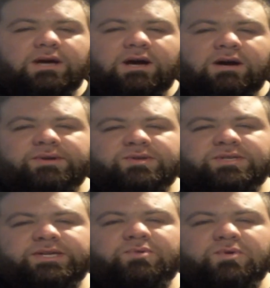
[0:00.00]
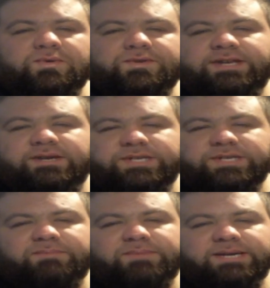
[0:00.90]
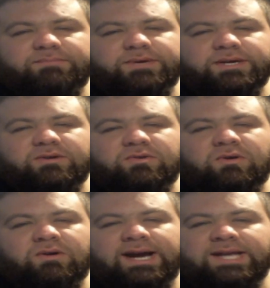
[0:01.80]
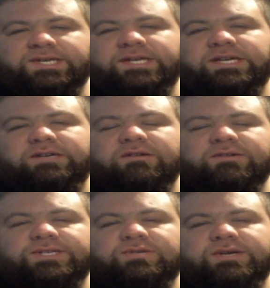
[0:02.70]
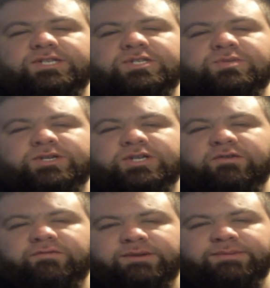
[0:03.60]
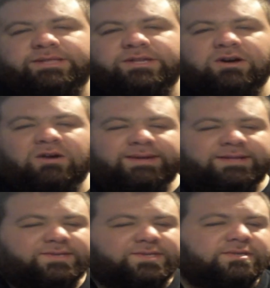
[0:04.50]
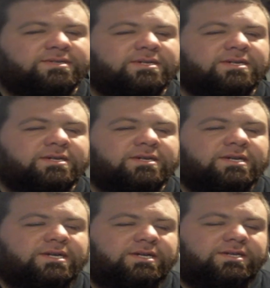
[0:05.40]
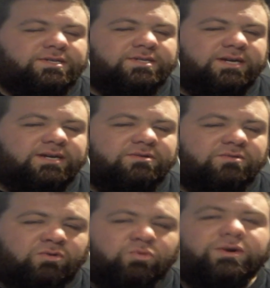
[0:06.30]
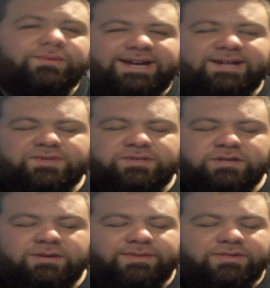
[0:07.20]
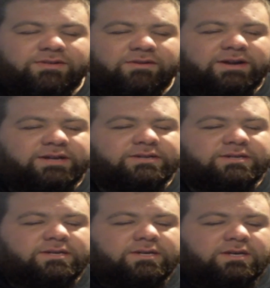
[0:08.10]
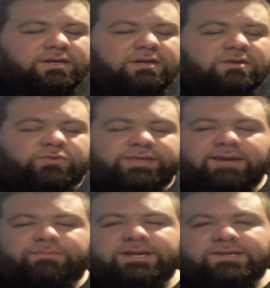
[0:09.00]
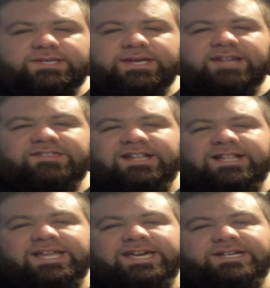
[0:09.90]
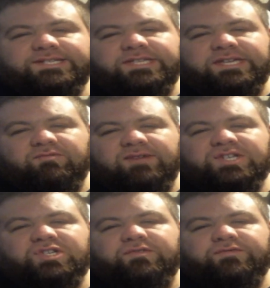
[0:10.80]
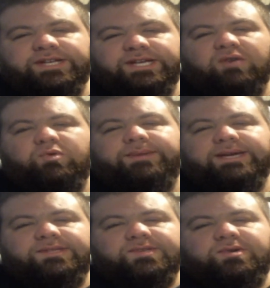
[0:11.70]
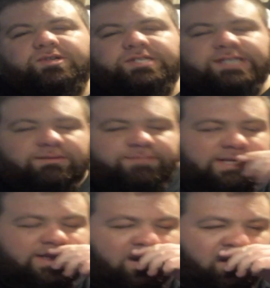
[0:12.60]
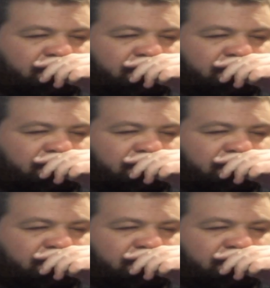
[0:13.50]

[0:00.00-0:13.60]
I'll most likely pause the video to give my input or ask any curious questions, which hopefully will be in the comments. Or will be answered in the comments, sorry. With that being said, the link to the original video will be in the description down below.